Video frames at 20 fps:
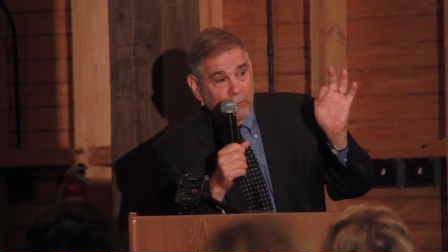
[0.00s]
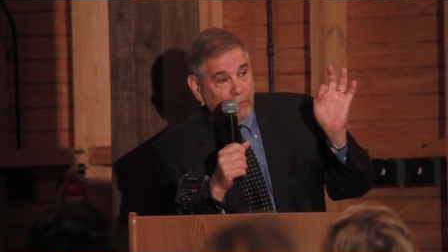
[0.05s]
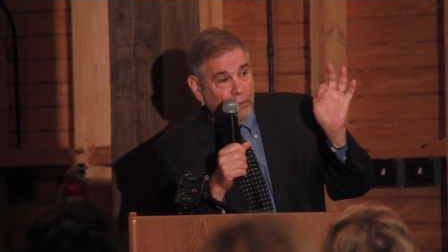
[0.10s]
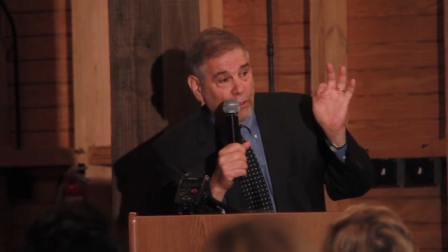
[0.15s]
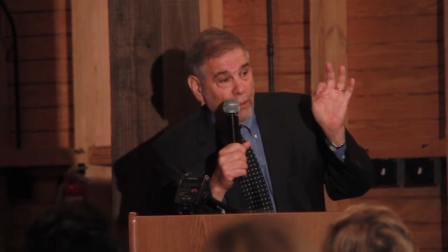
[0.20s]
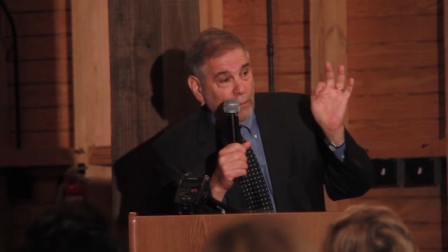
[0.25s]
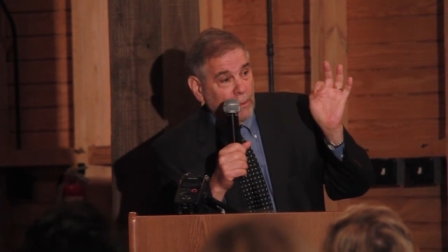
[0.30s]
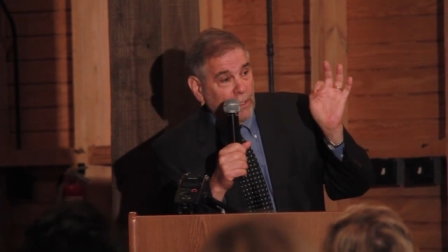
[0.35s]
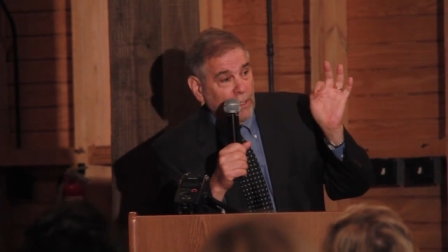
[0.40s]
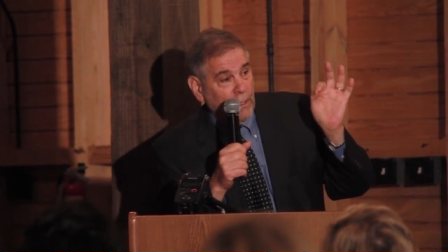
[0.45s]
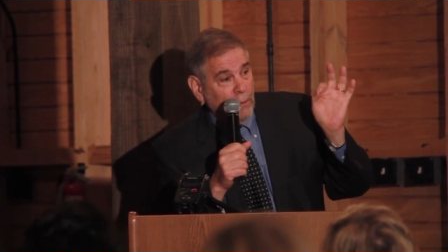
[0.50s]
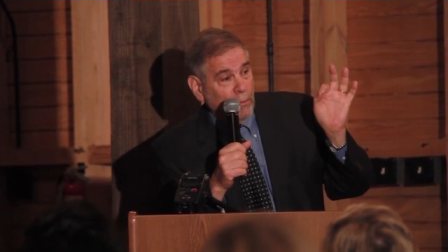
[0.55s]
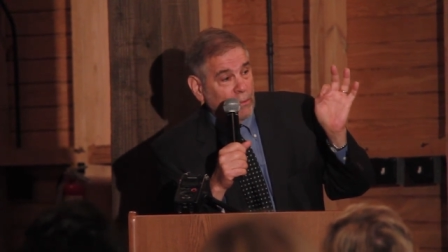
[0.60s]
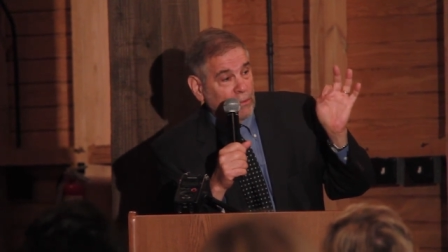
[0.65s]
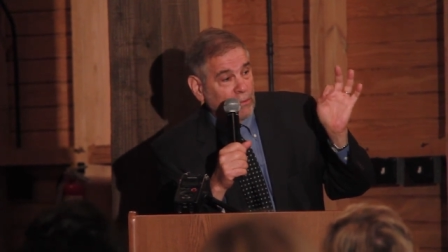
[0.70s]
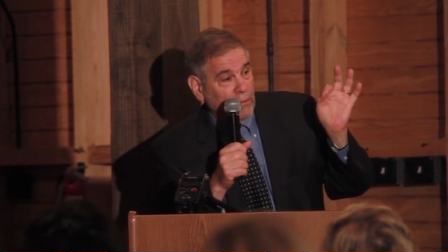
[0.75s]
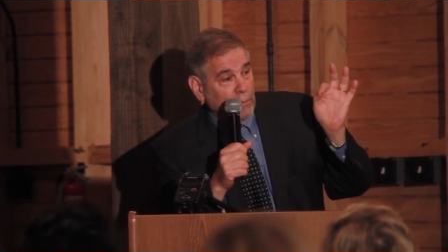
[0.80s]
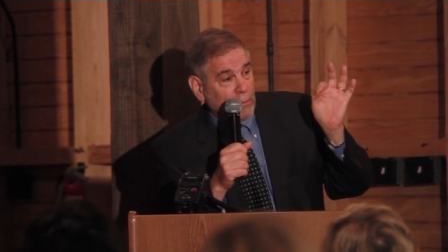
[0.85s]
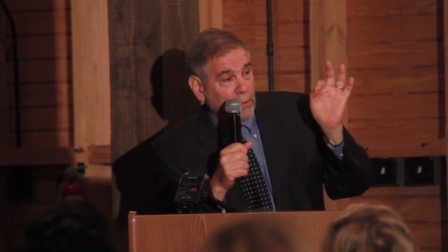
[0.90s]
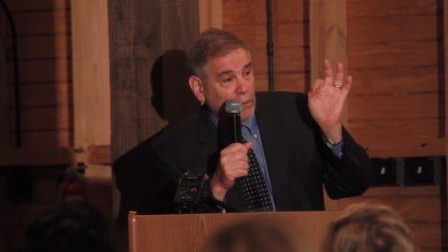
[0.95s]
Germany
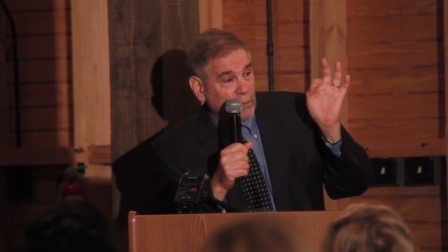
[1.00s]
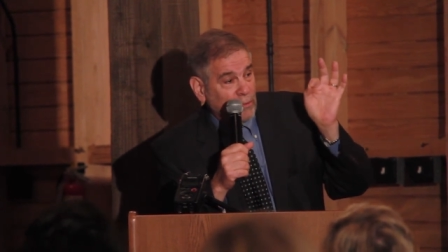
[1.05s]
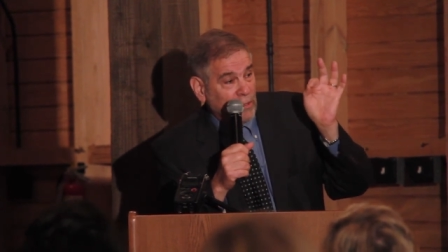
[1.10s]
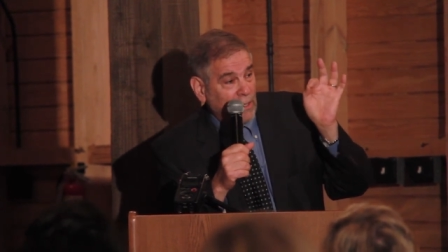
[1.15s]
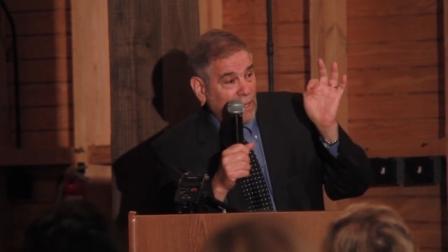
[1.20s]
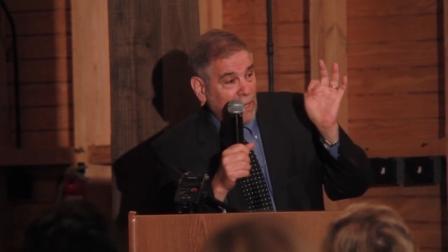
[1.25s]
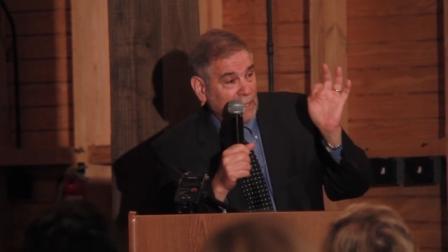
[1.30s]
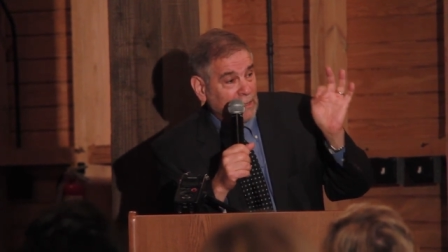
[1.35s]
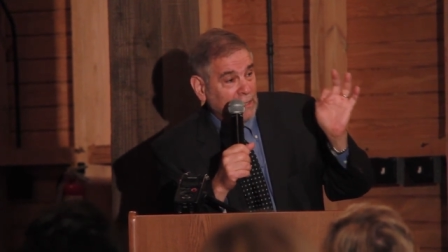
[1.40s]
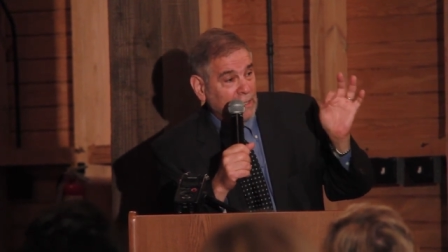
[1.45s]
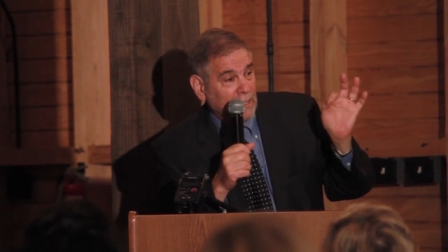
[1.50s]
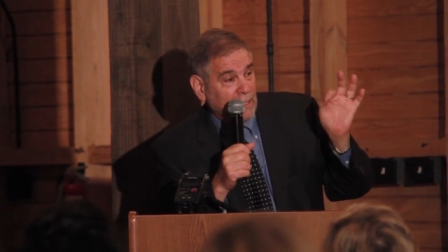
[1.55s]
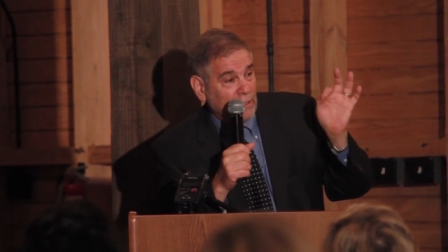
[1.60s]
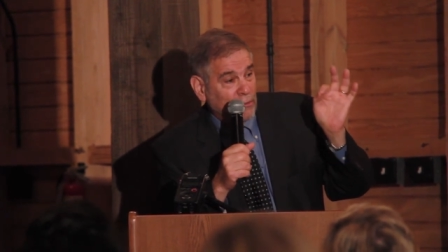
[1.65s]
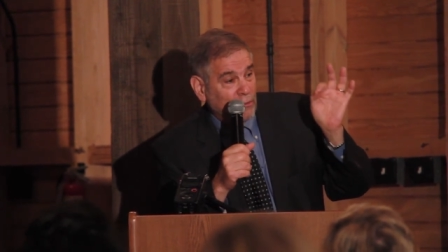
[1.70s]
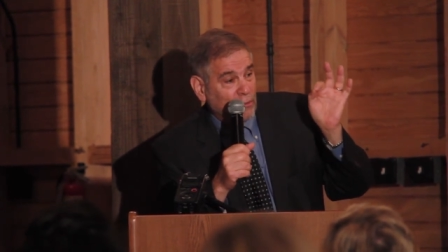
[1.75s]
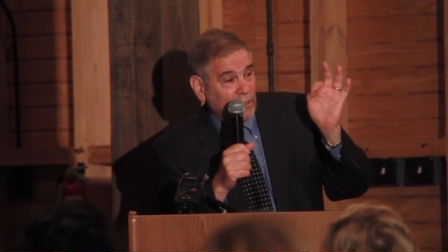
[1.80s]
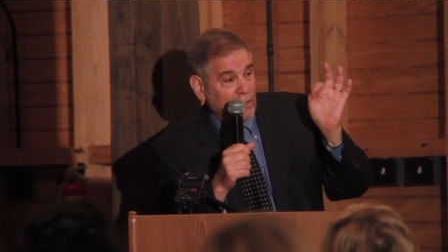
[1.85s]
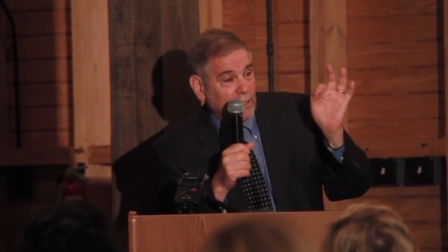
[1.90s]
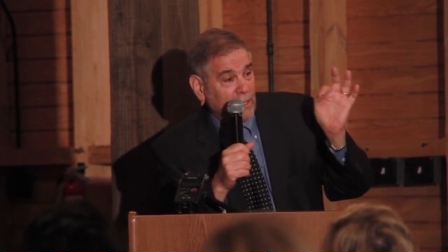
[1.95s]
was the most highly
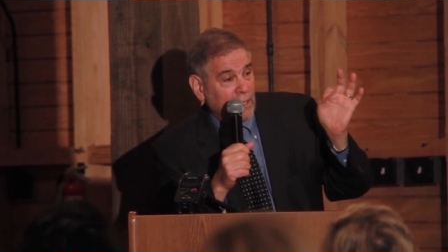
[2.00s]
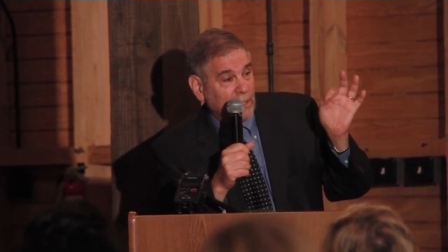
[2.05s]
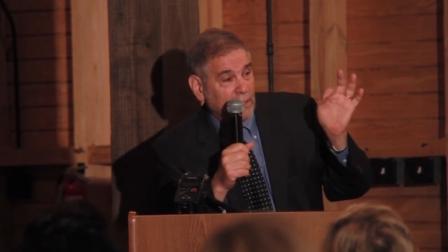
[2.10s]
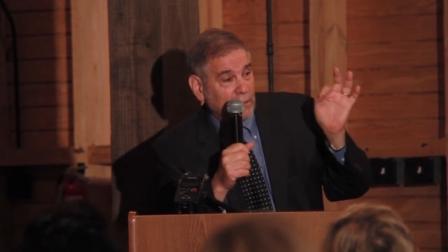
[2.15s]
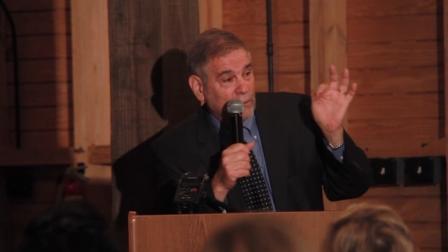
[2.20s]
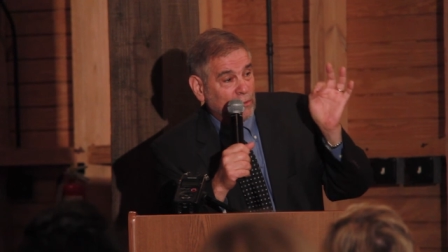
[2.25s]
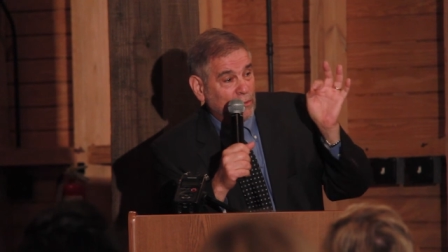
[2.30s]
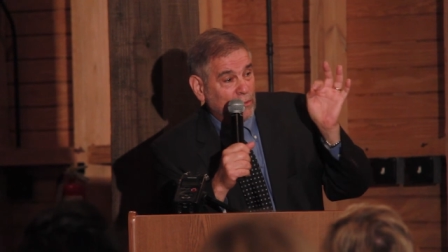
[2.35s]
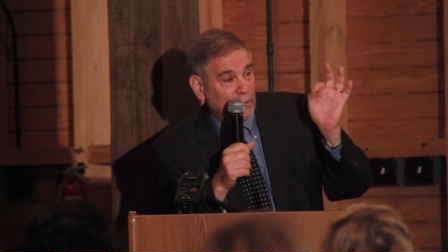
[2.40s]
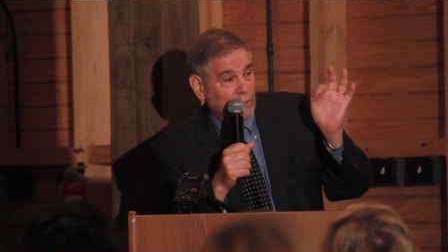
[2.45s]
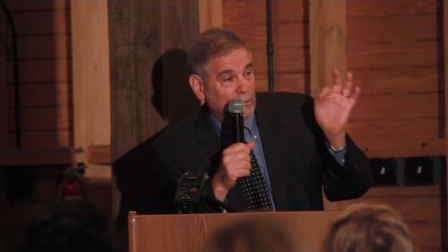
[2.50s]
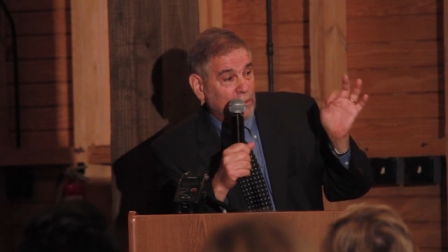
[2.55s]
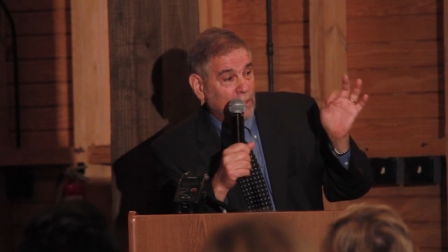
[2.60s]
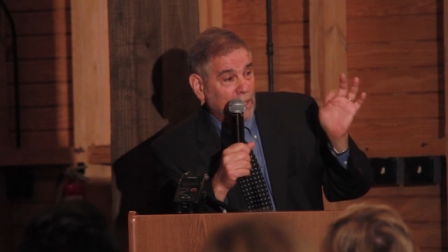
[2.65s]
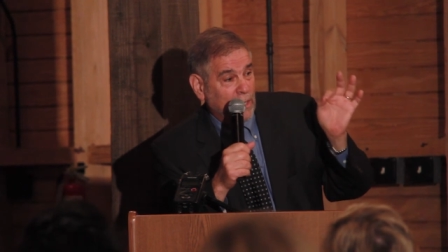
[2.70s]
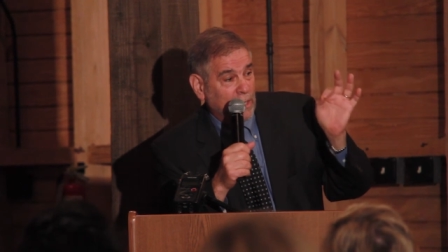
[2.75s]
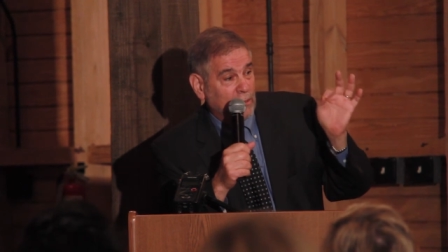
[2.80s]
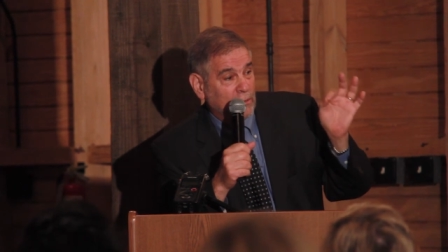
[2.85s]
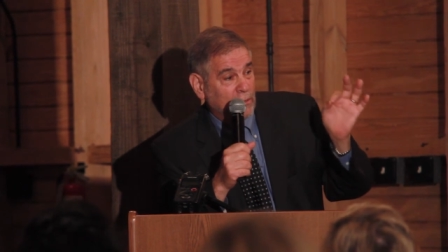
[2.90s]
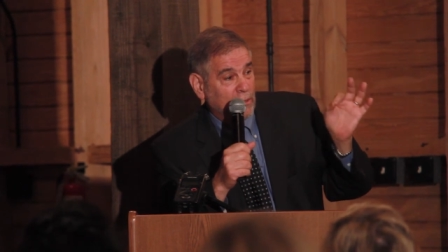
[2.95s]
educated
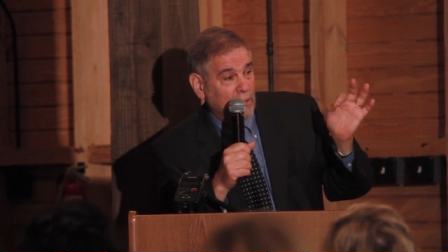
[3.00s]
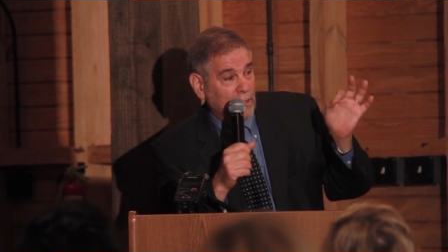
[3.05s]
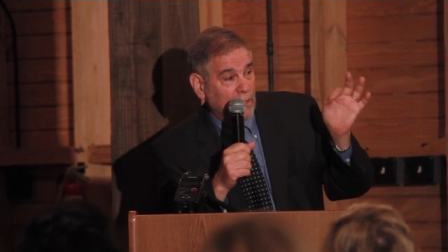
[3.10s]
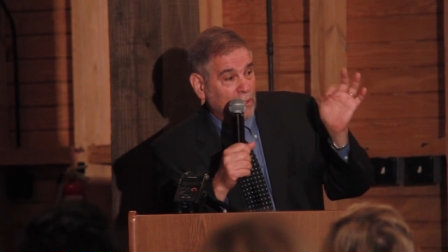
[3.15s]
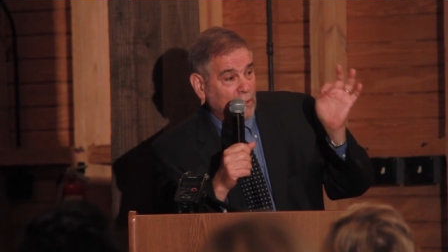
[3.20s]
society